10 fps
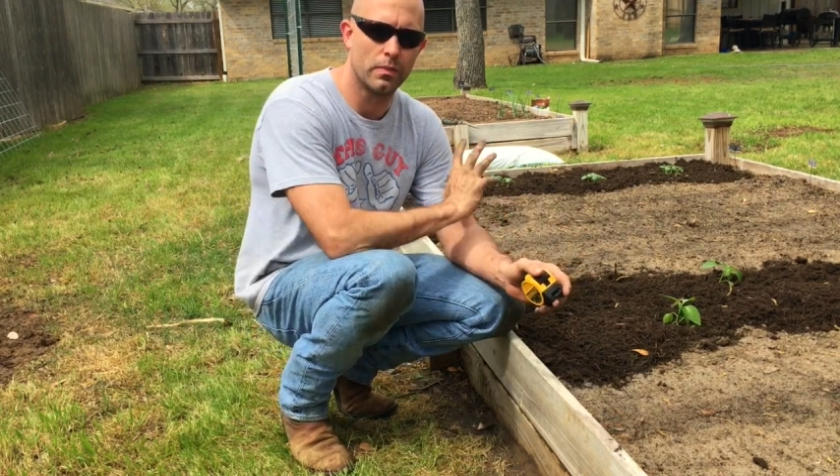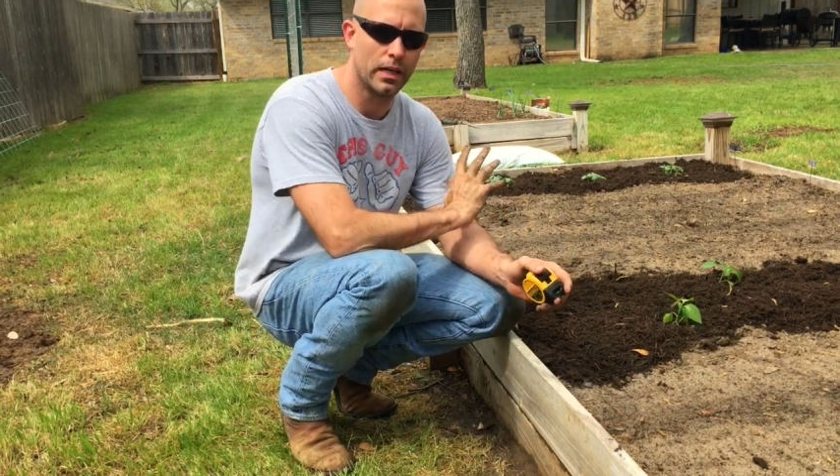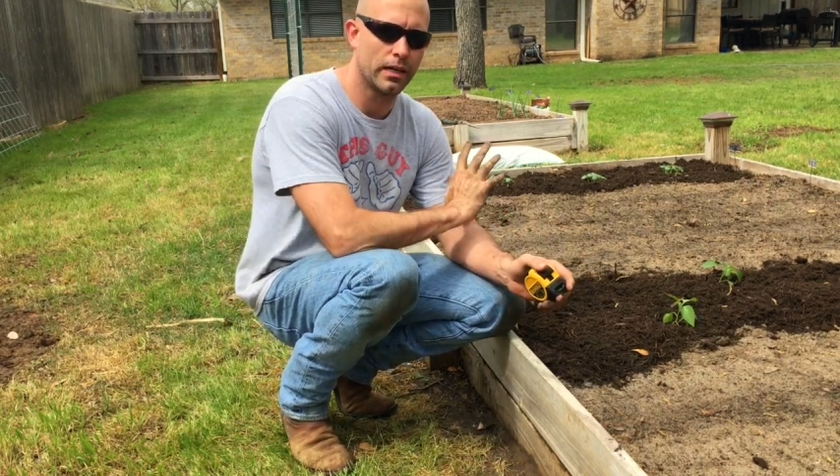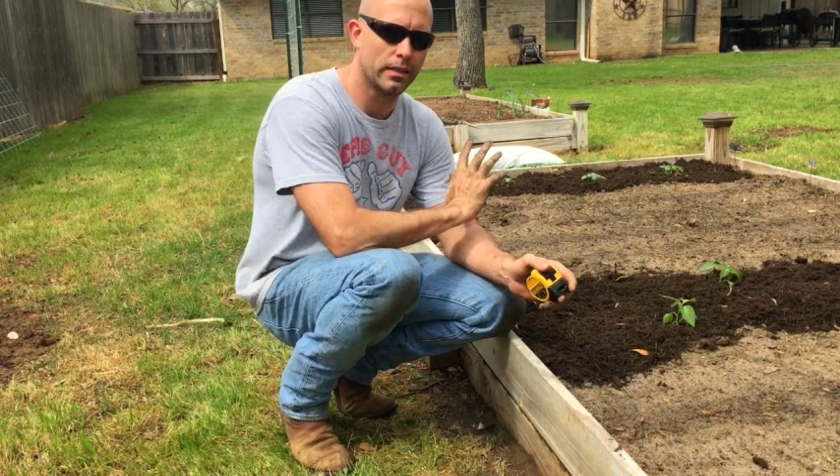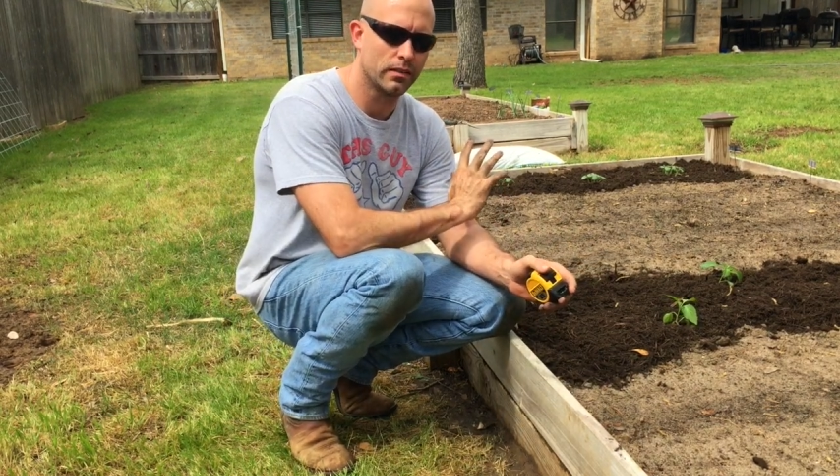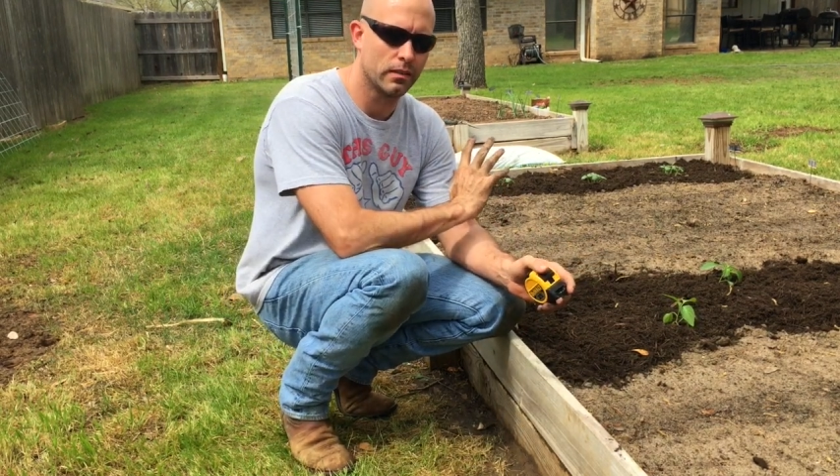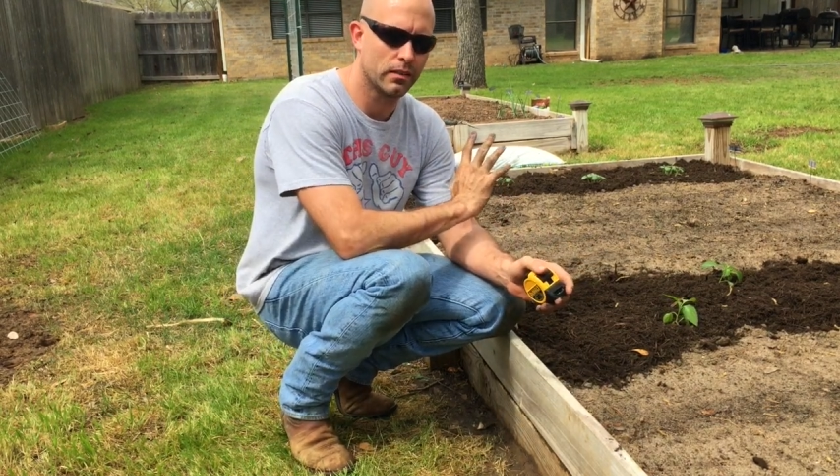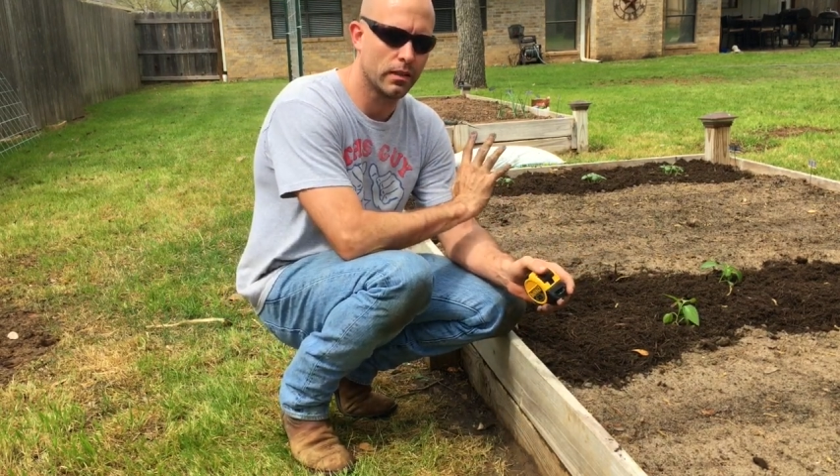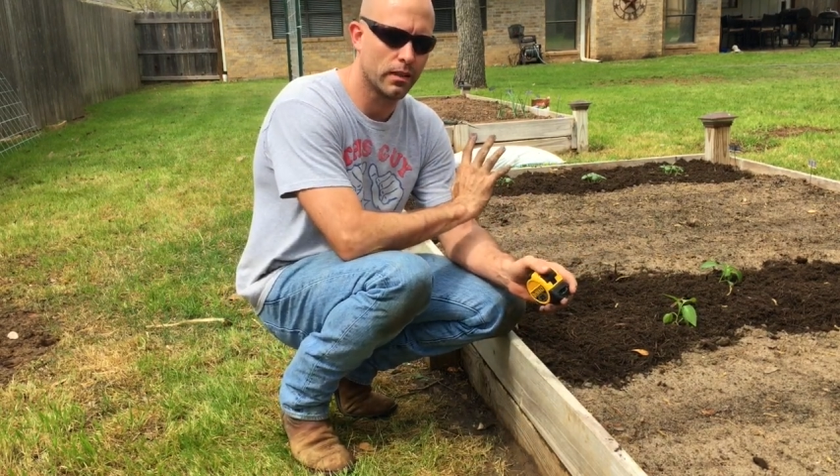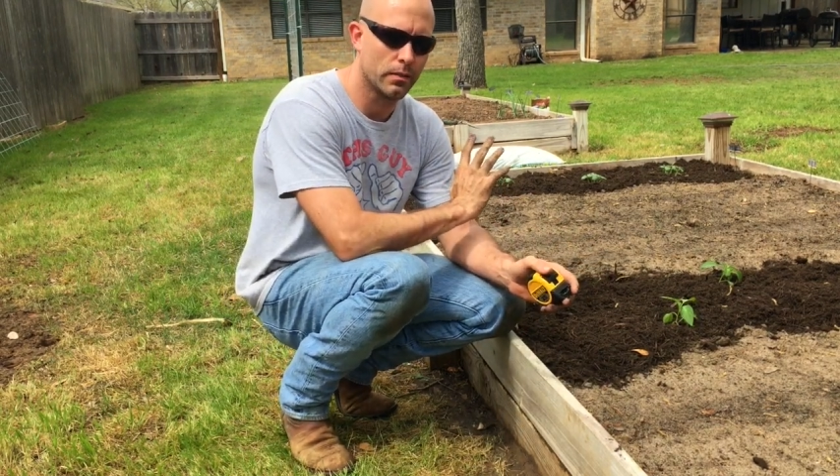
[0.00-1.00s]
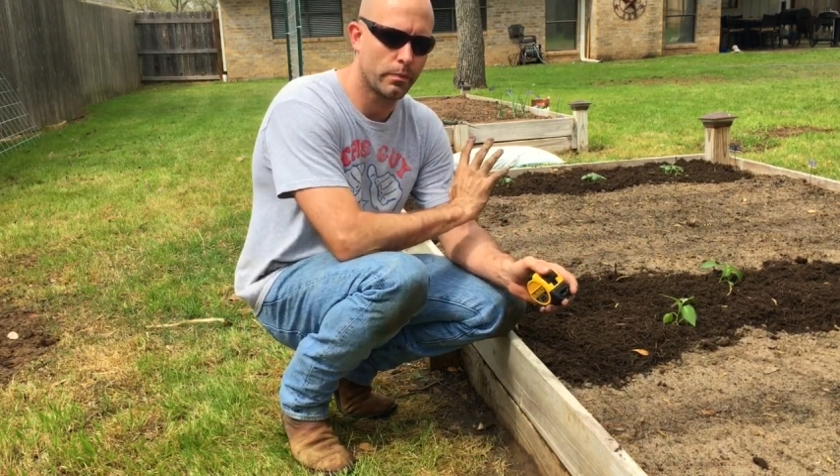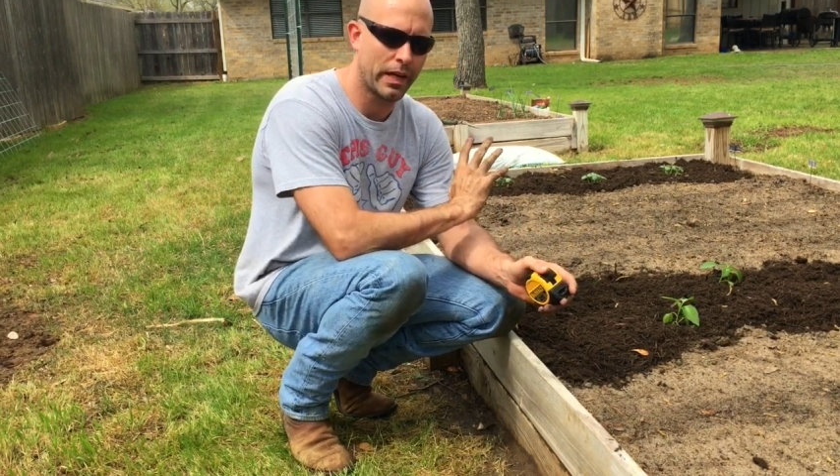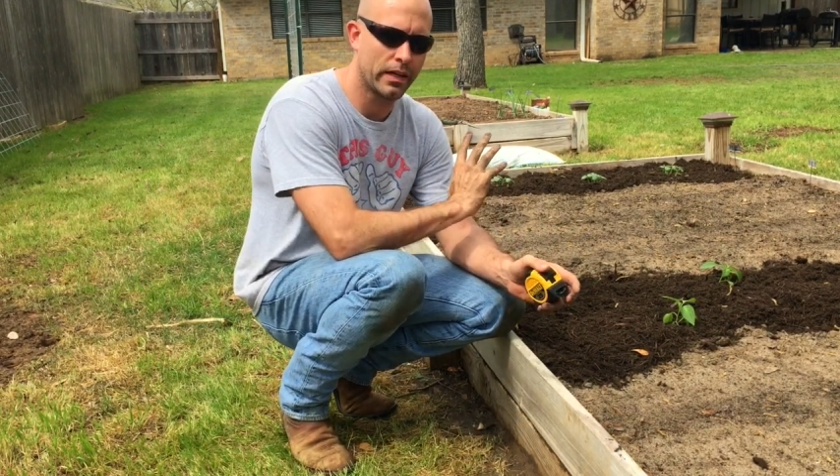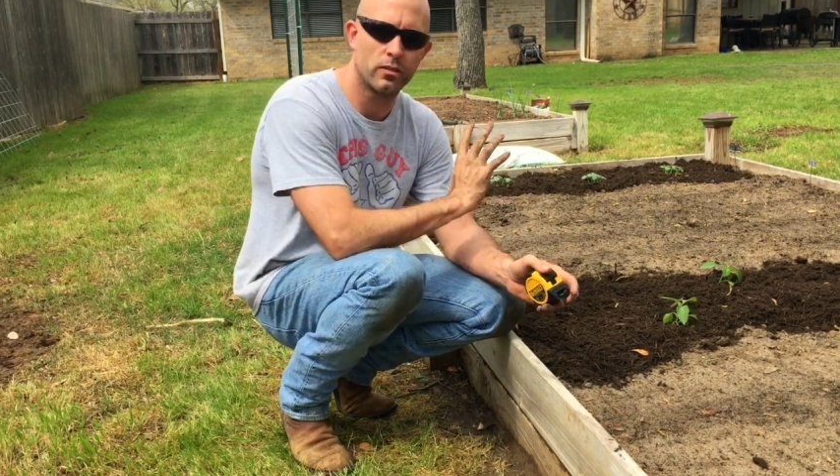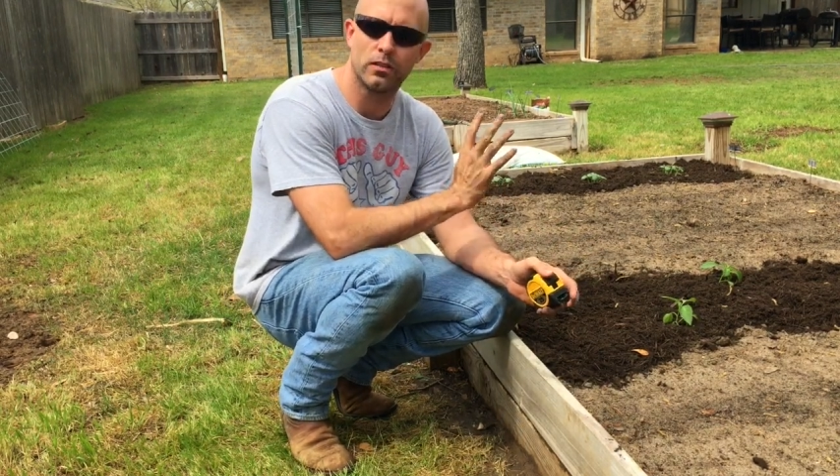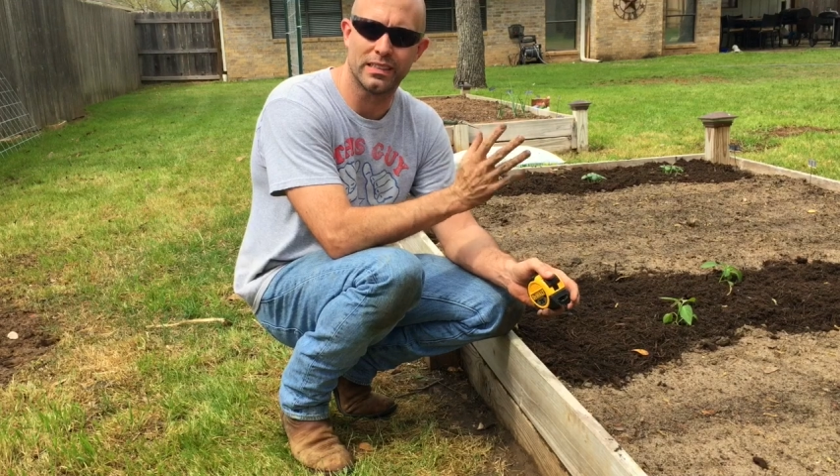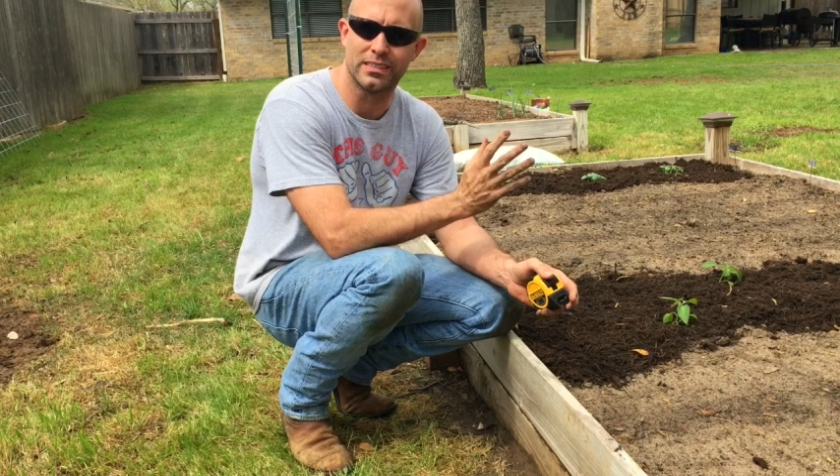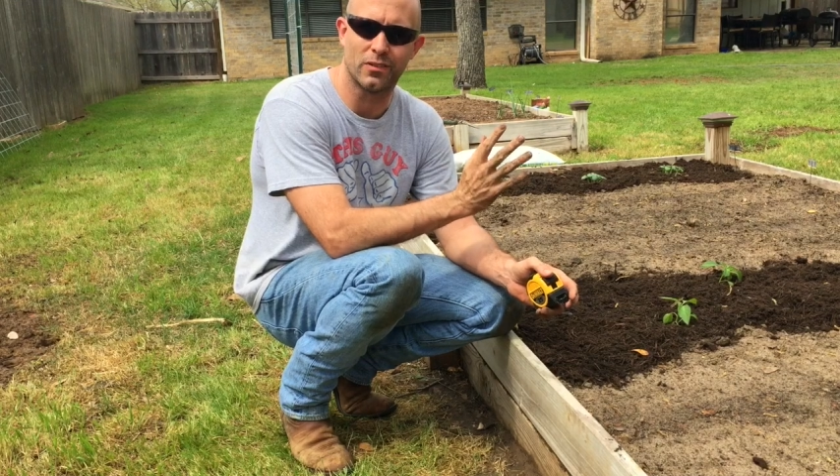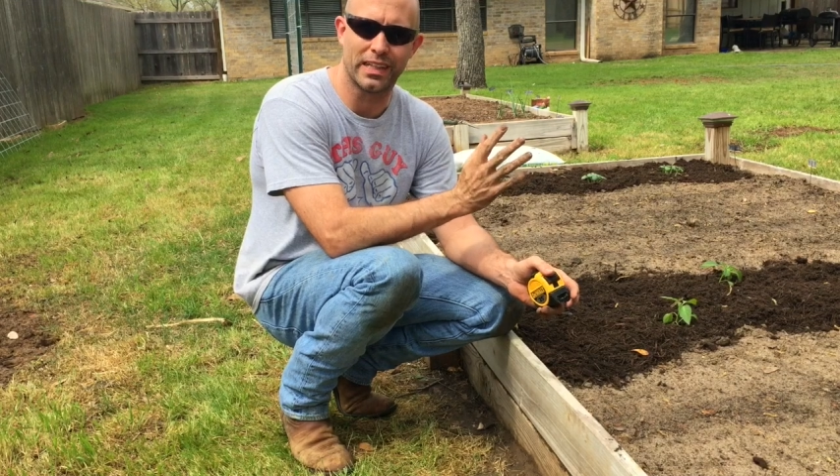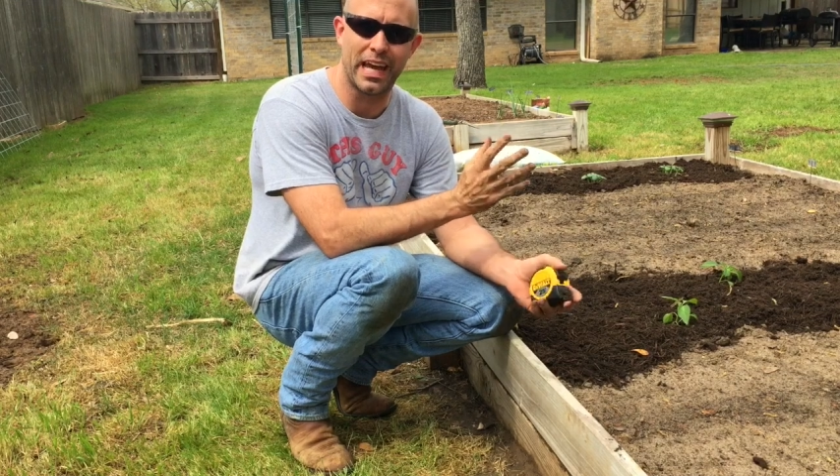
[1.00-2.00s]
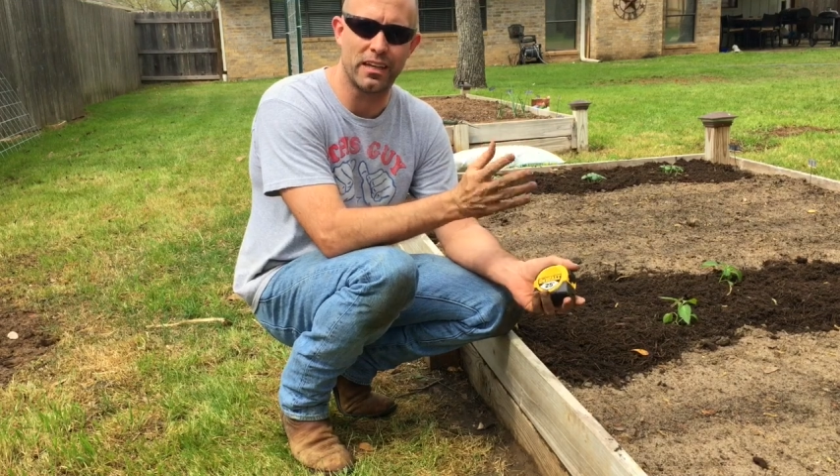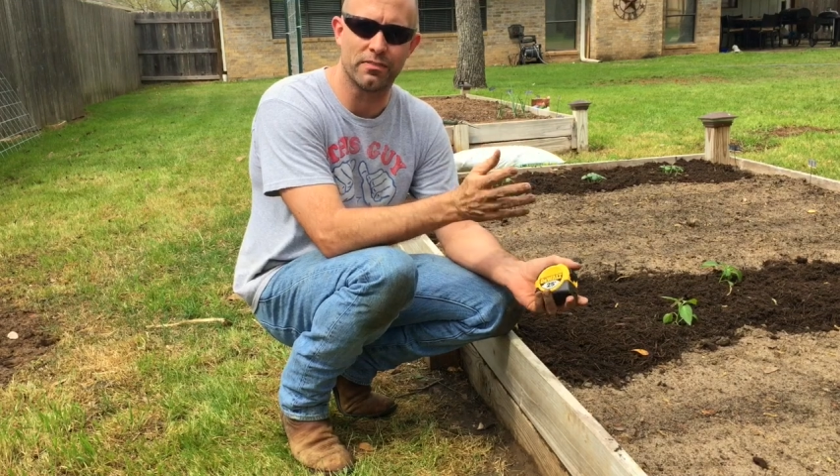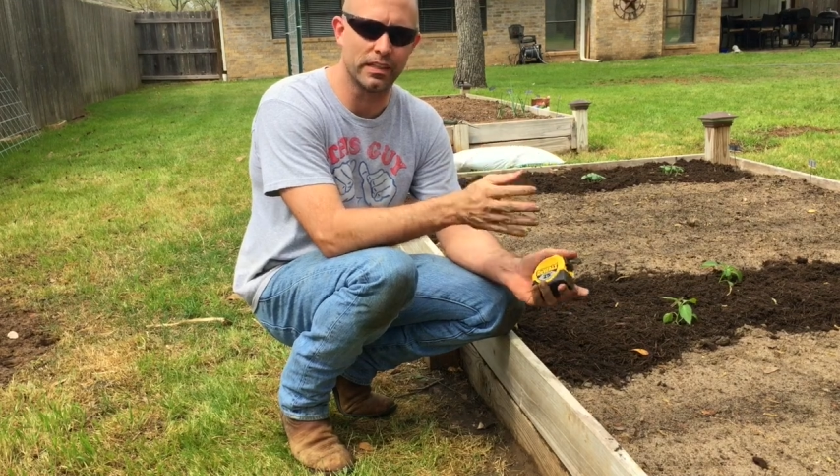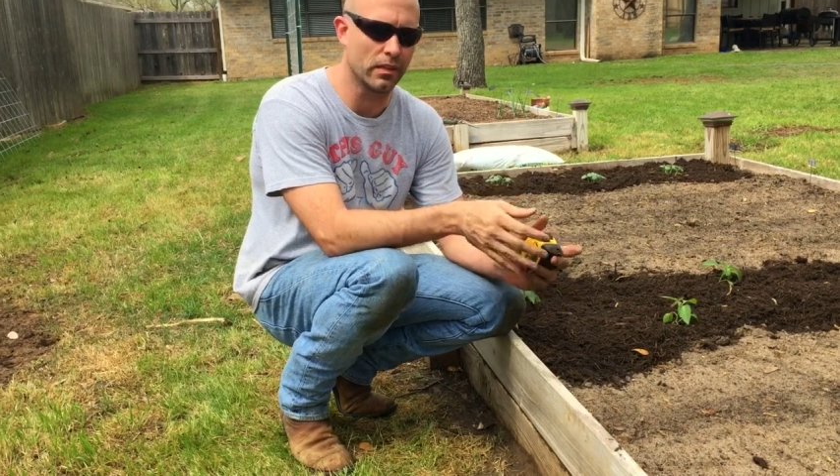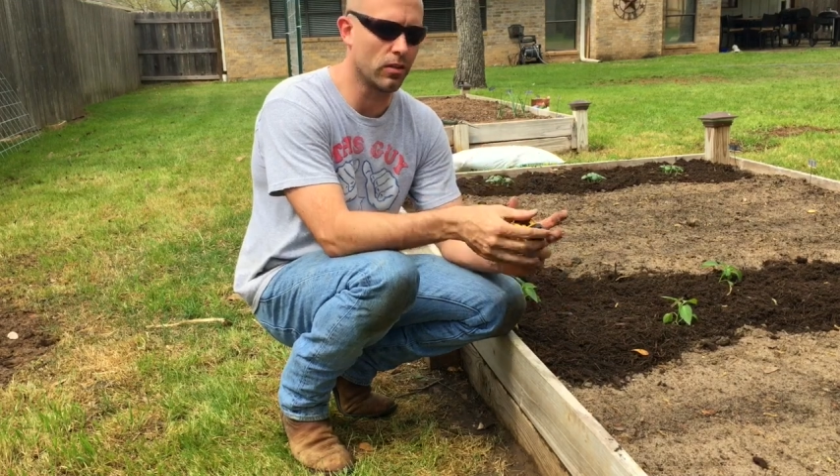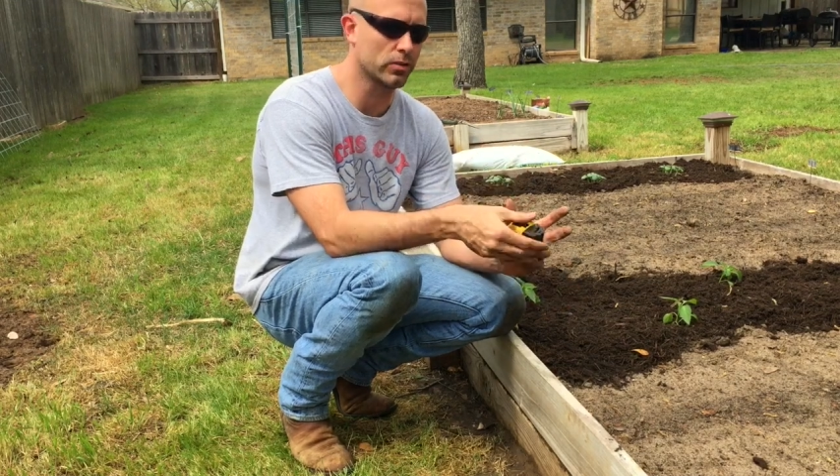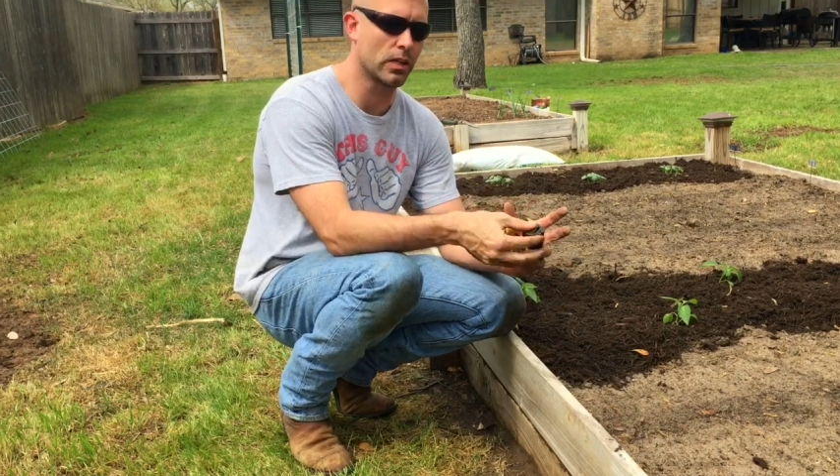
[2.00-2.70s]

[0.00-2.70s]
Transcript: My uh, panel is only eight feet long.